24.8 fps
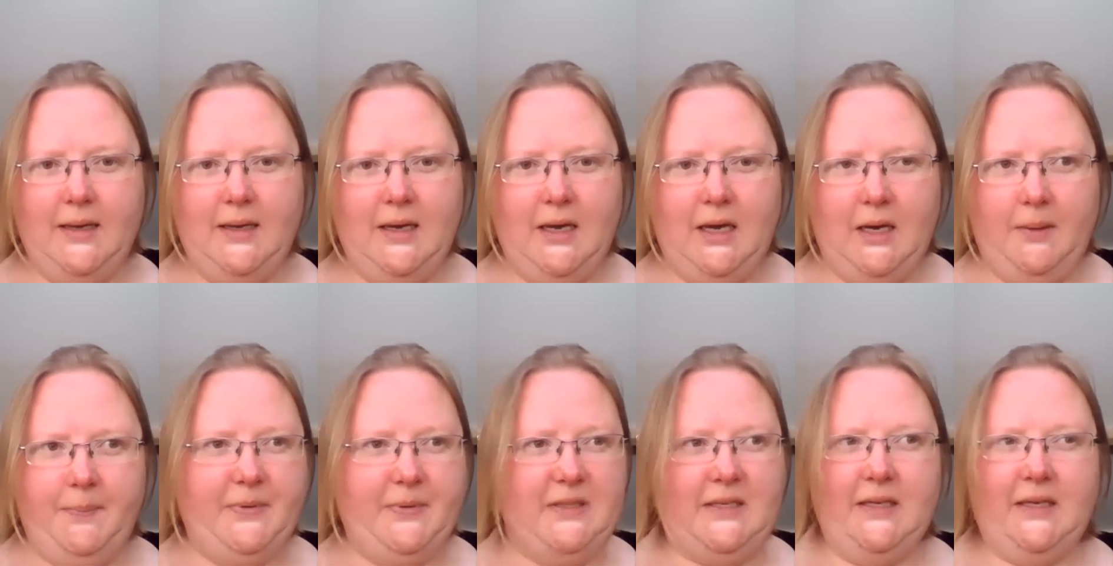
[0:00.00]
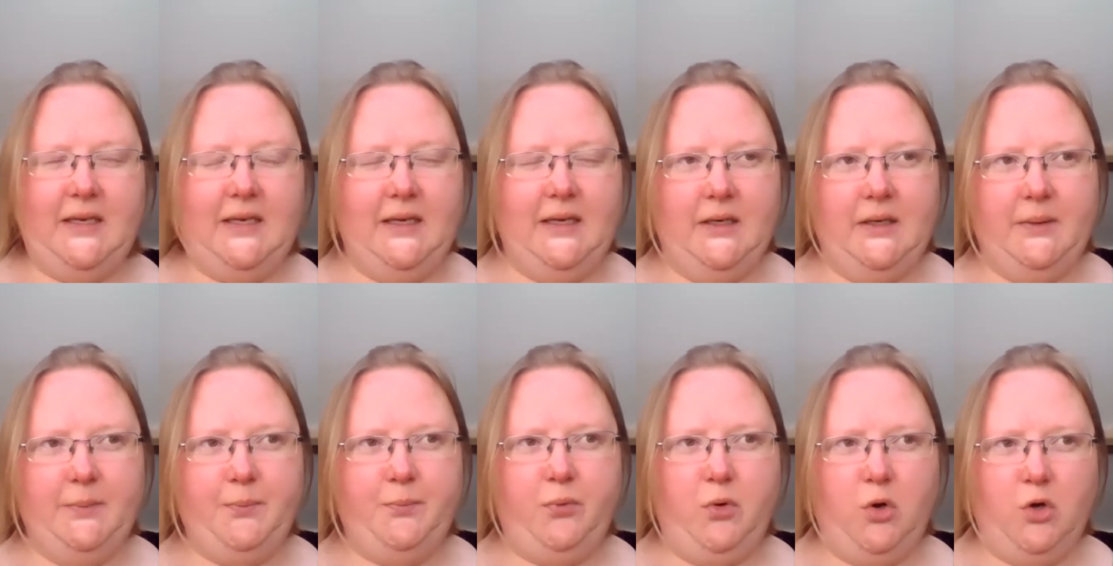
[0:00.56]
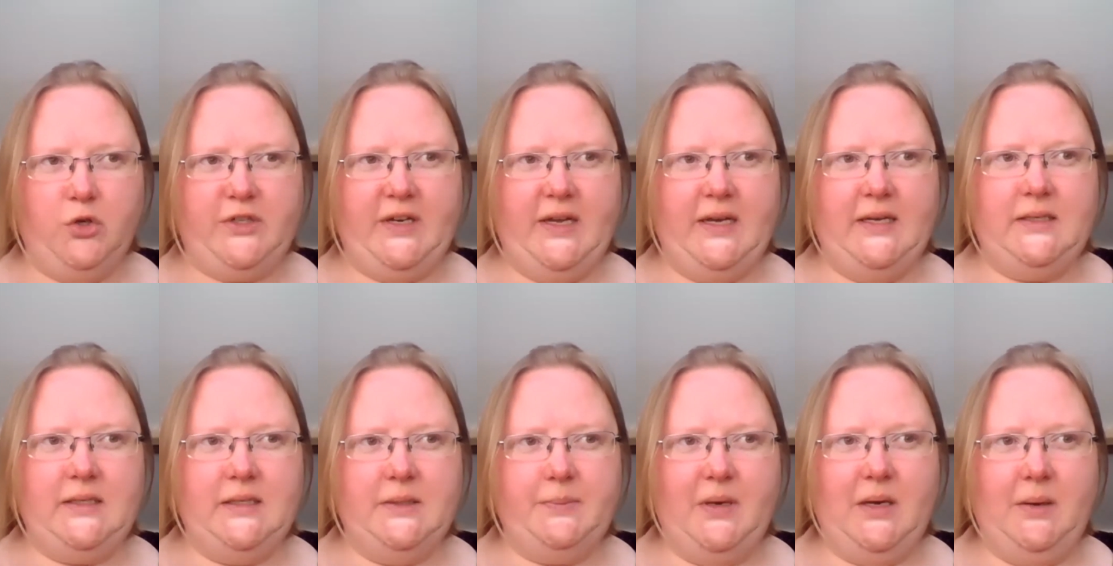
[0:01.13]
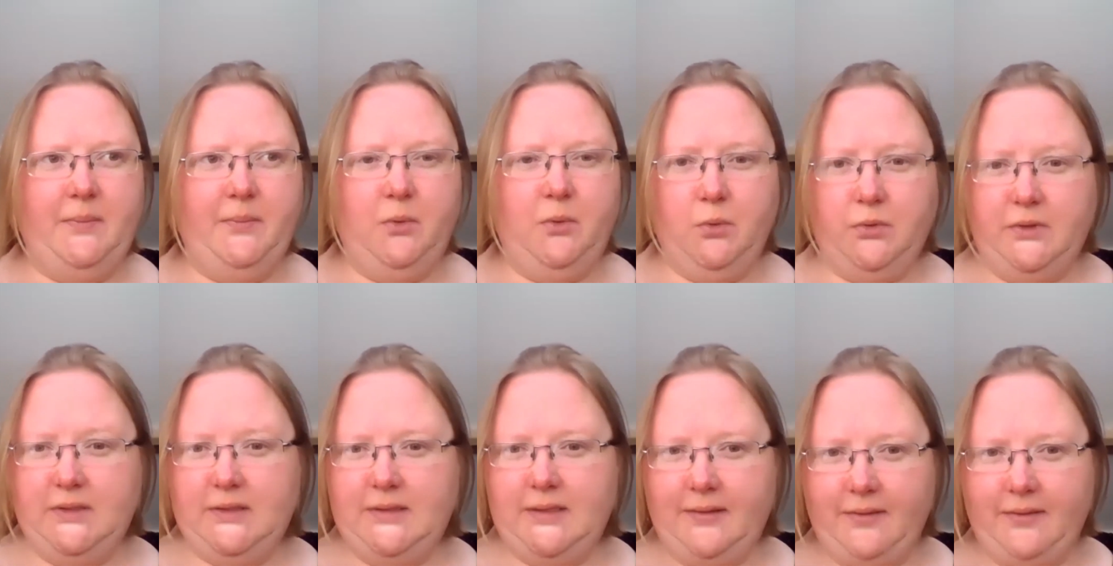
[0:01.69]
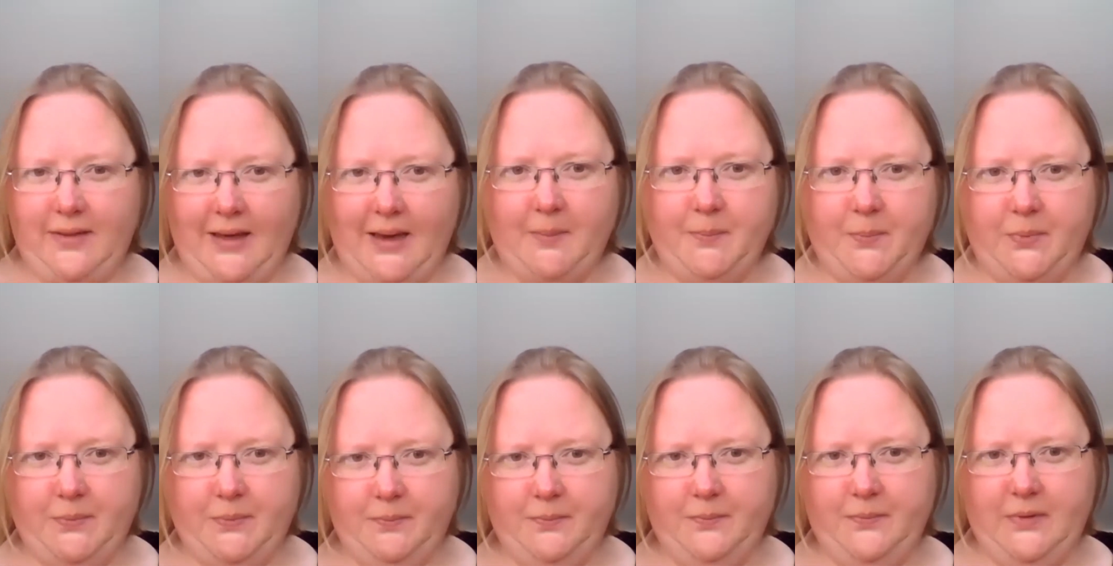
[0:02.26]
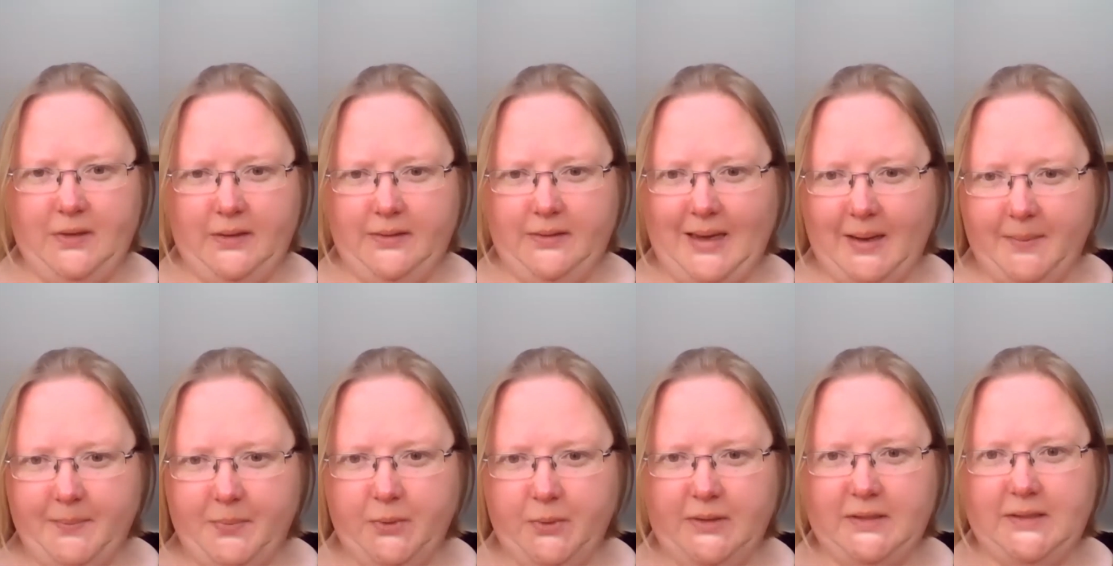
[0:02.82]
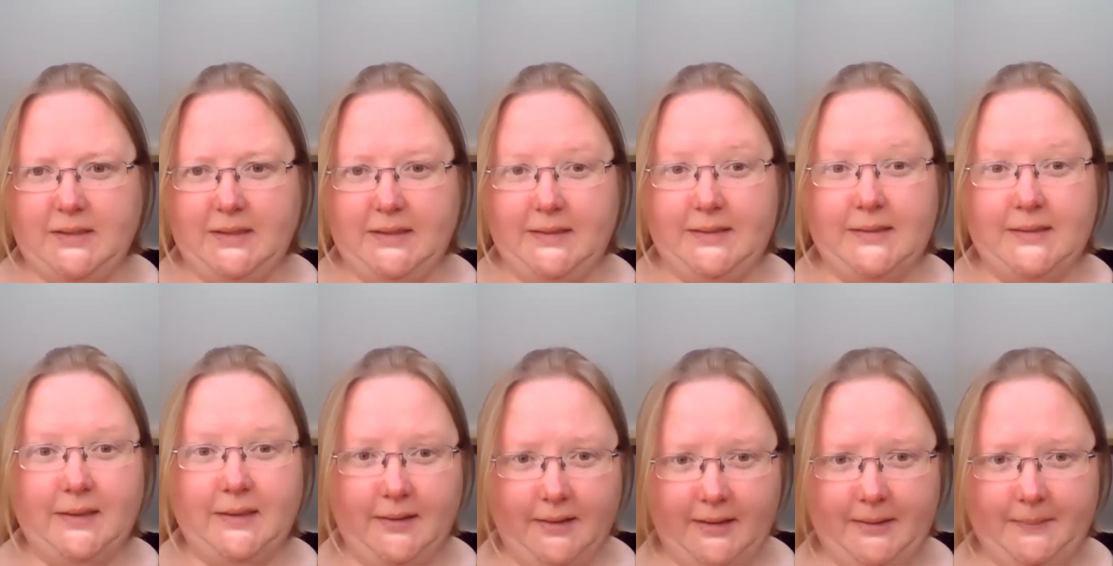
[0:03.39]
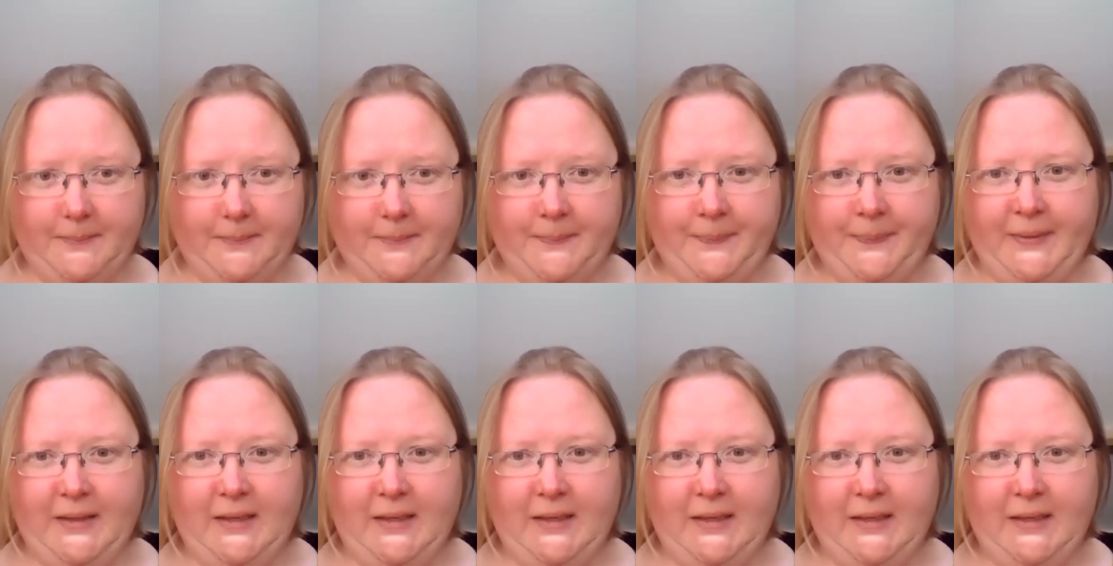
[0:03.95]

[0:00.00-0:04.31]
a particular project has been important at that point in time,